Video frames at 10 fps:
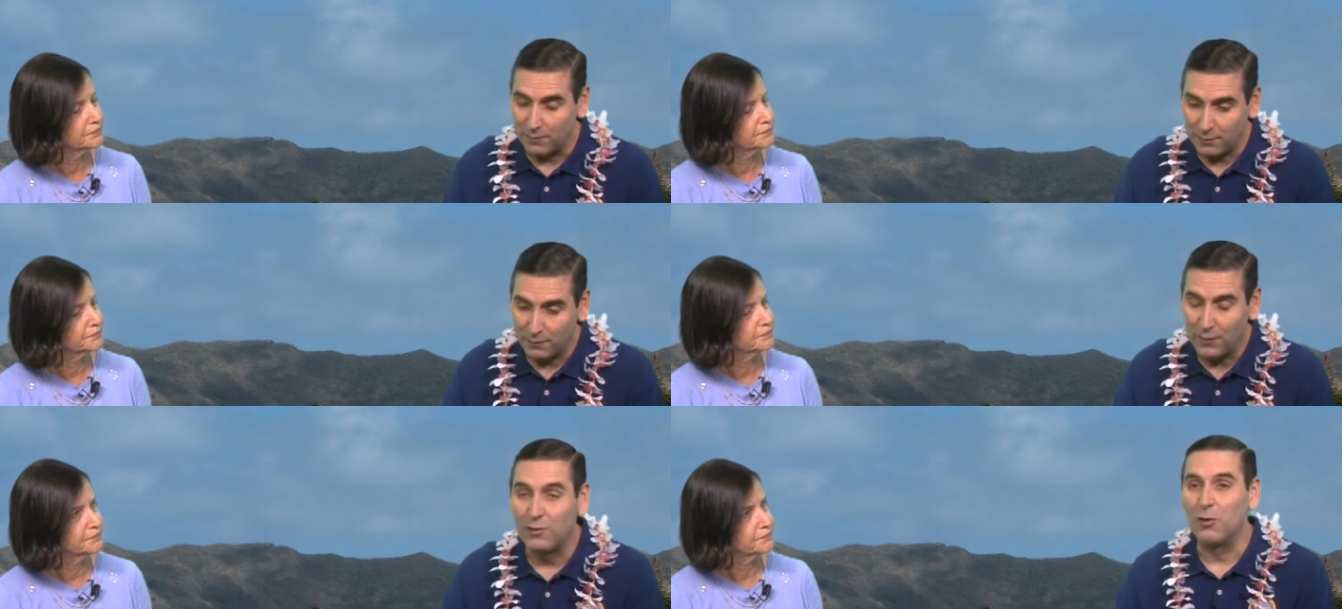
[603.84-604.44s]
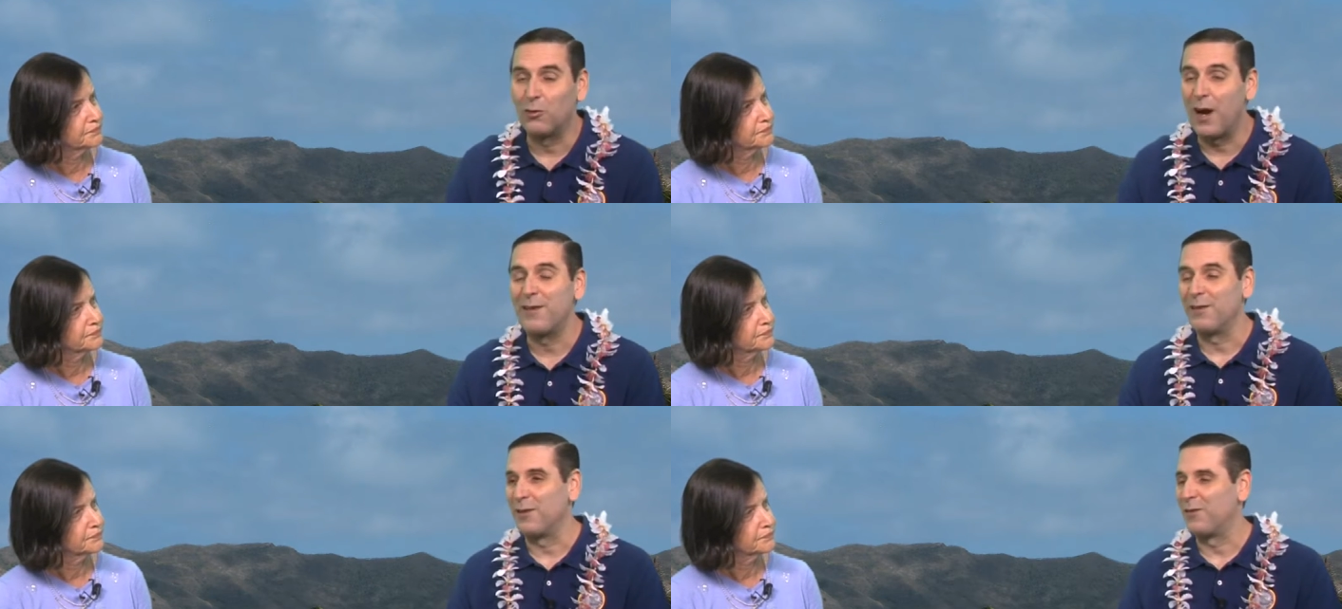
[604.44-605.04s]
Speaker 1: the fiscal
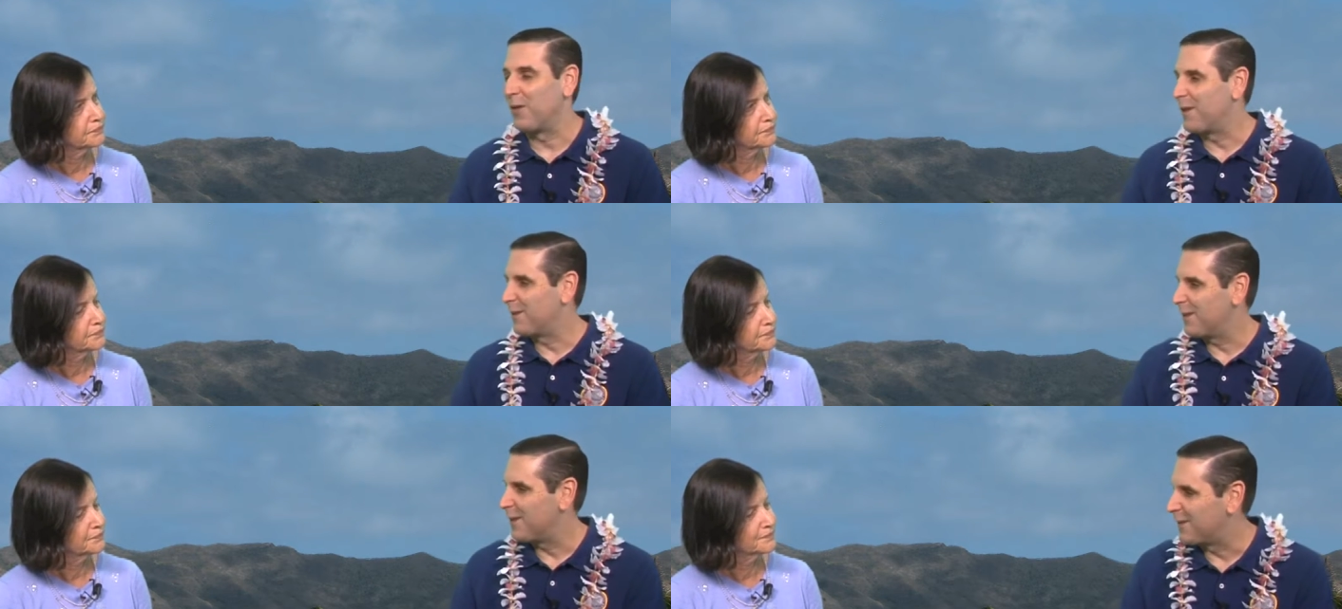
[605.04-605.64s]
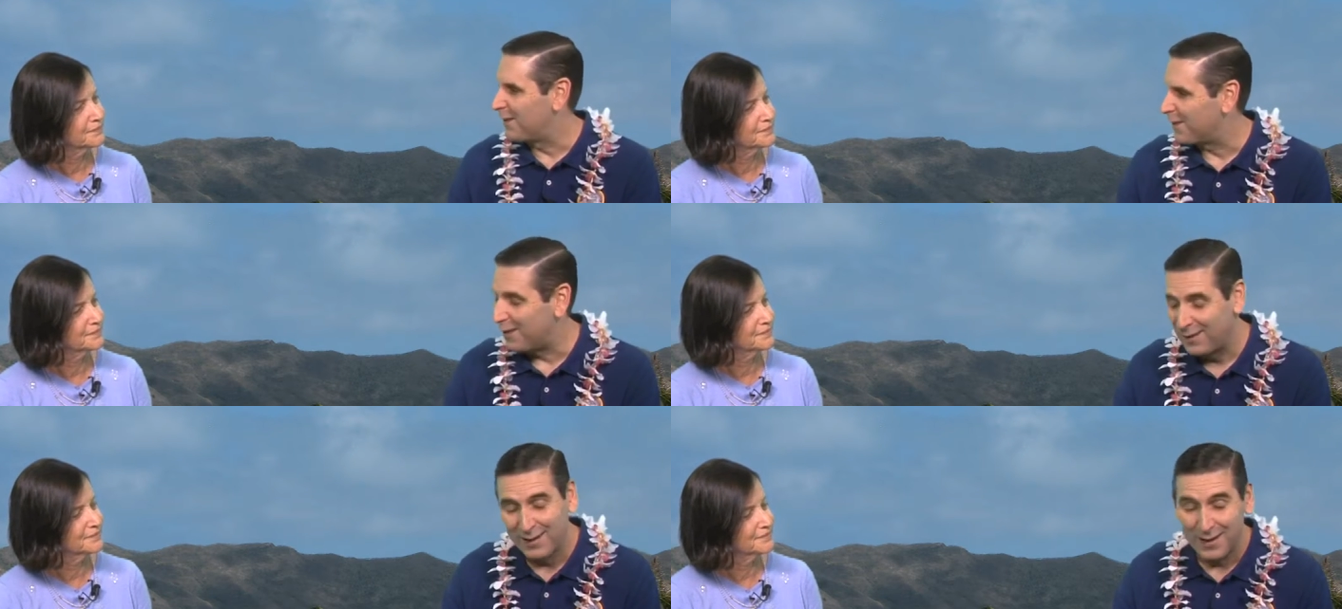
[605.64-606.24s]
crisis it's facing. It's, mm
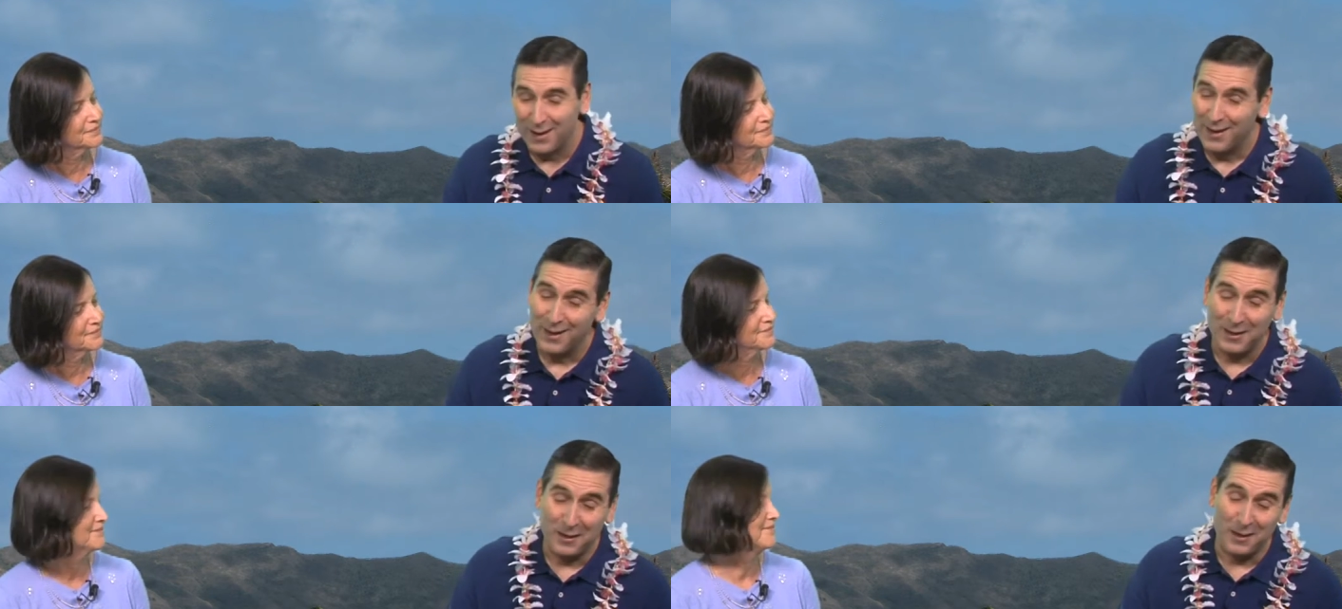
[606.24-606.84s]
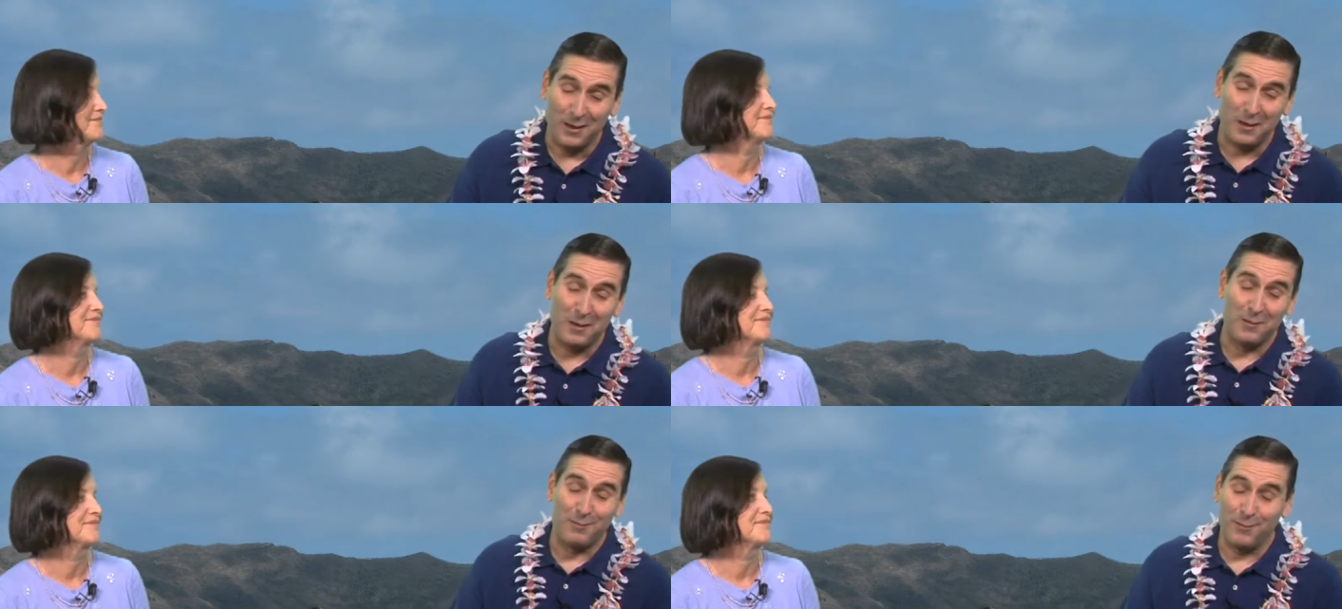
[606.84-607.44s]
-hmm uh,
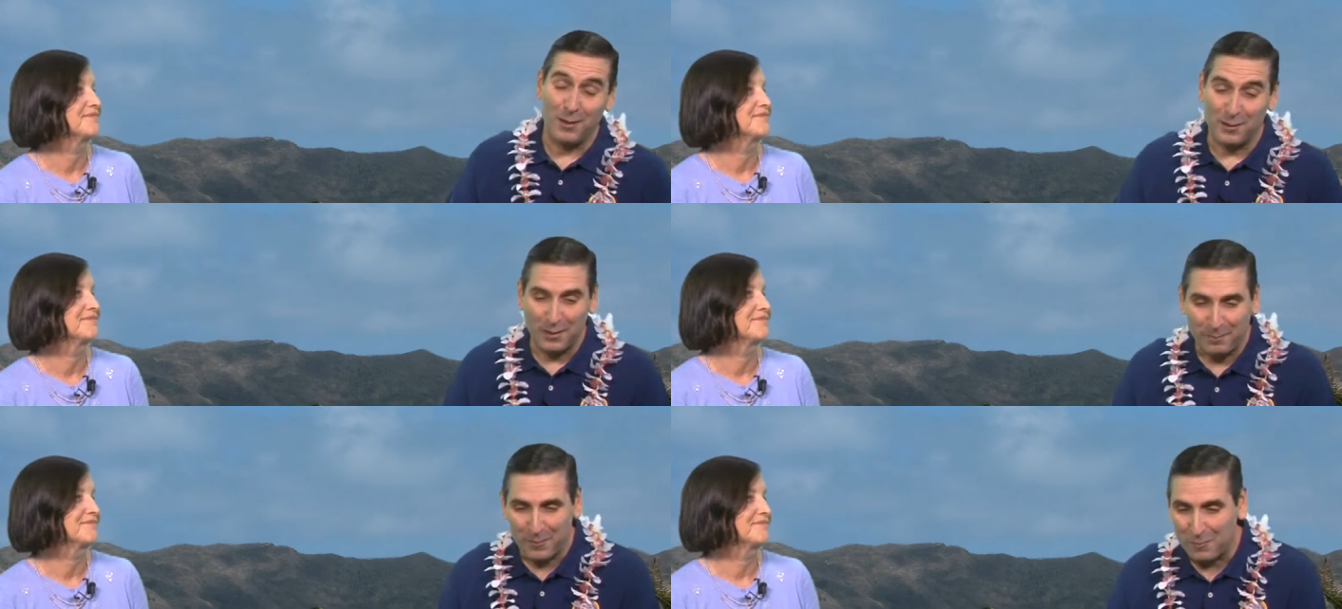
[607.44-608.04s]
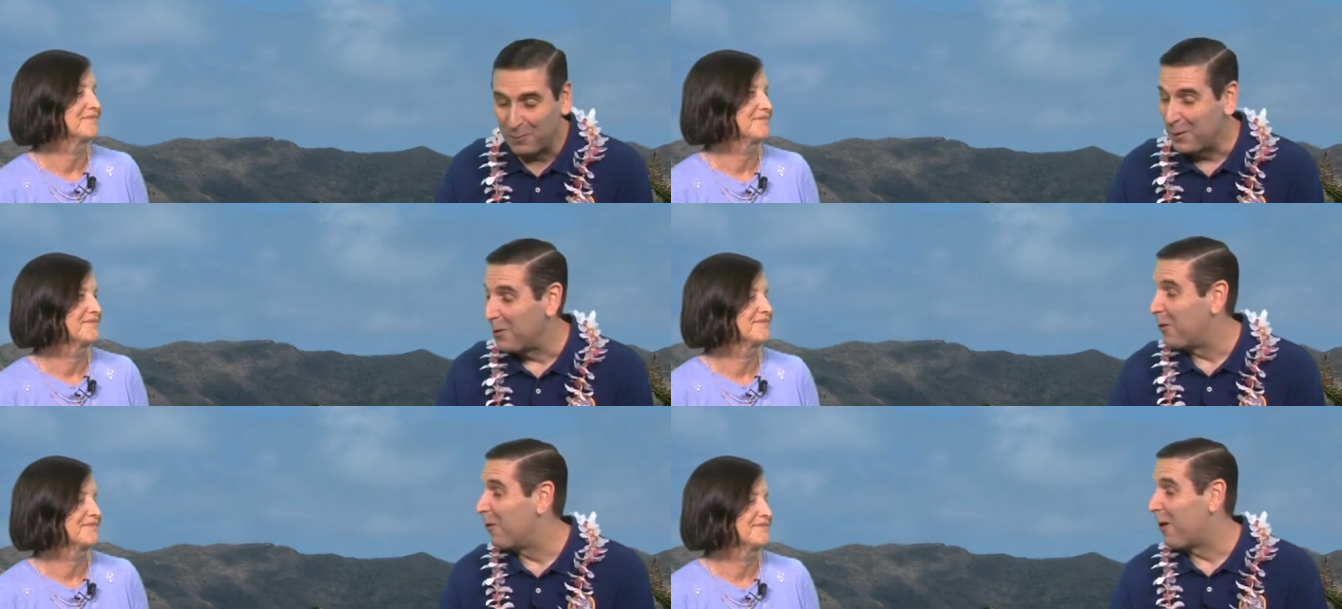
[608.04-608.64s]
we
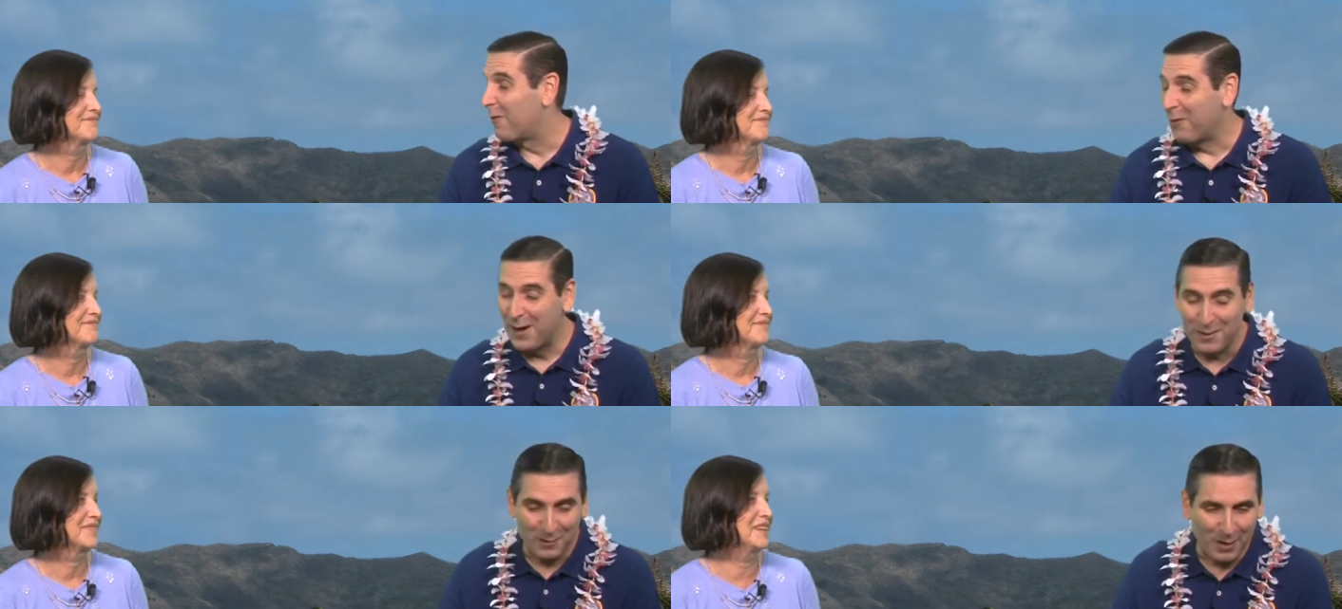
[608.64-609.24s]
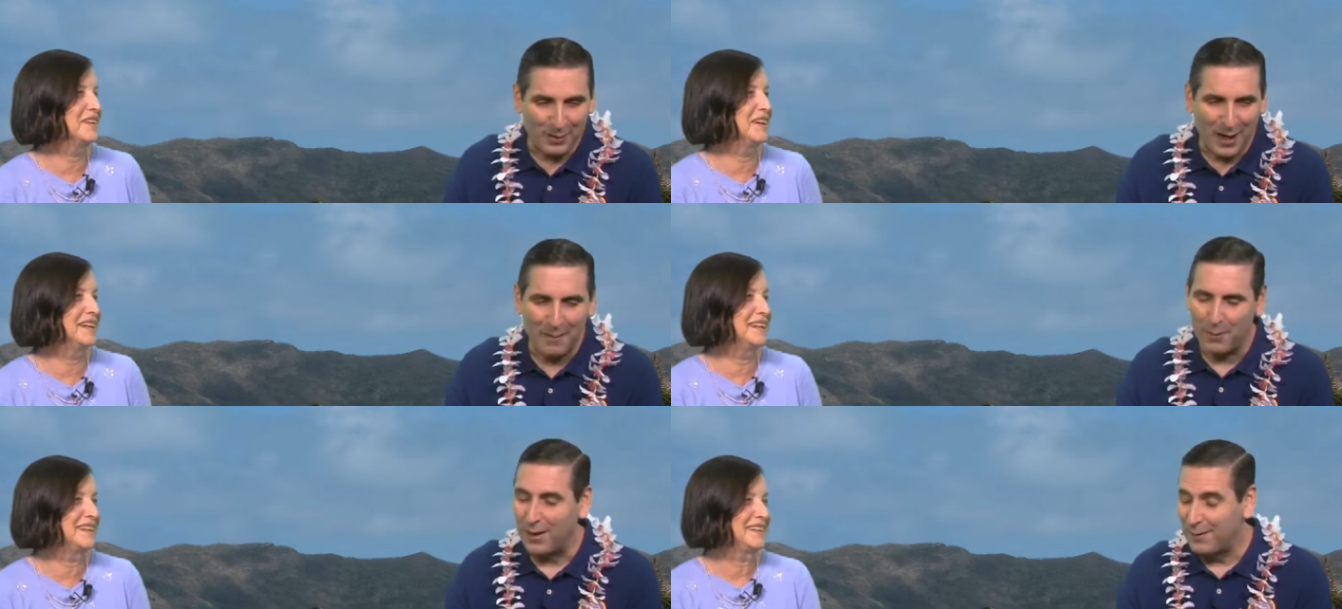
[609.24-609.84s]
could go on for ages about
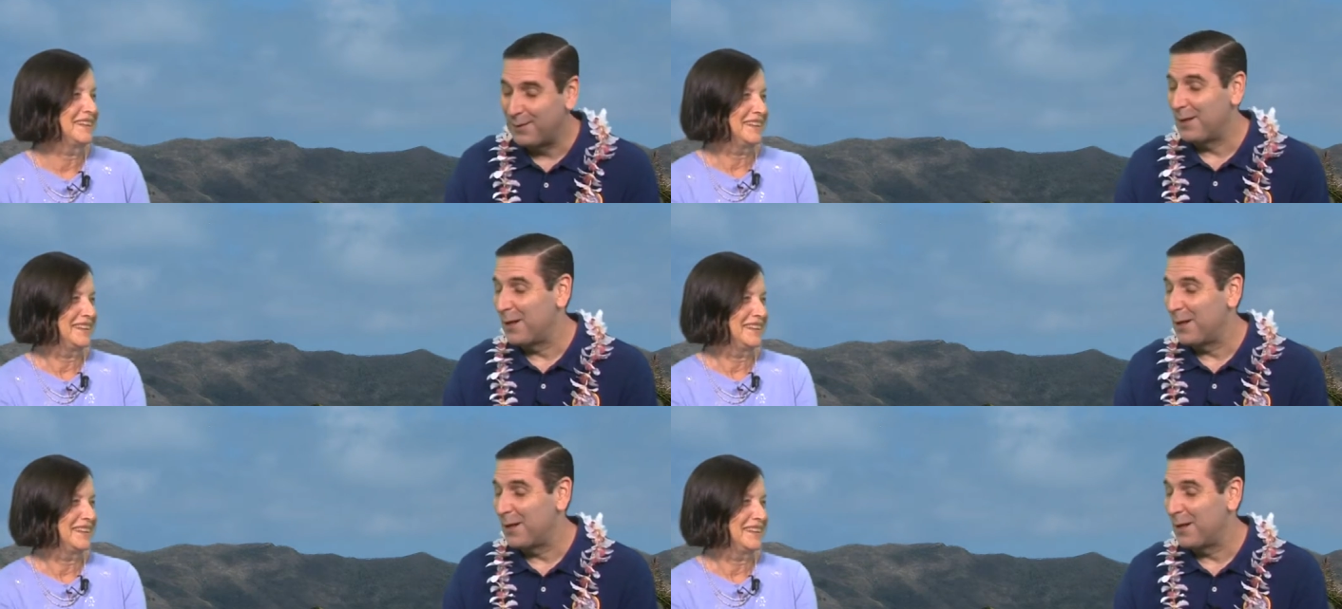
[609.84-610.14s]
that, but it's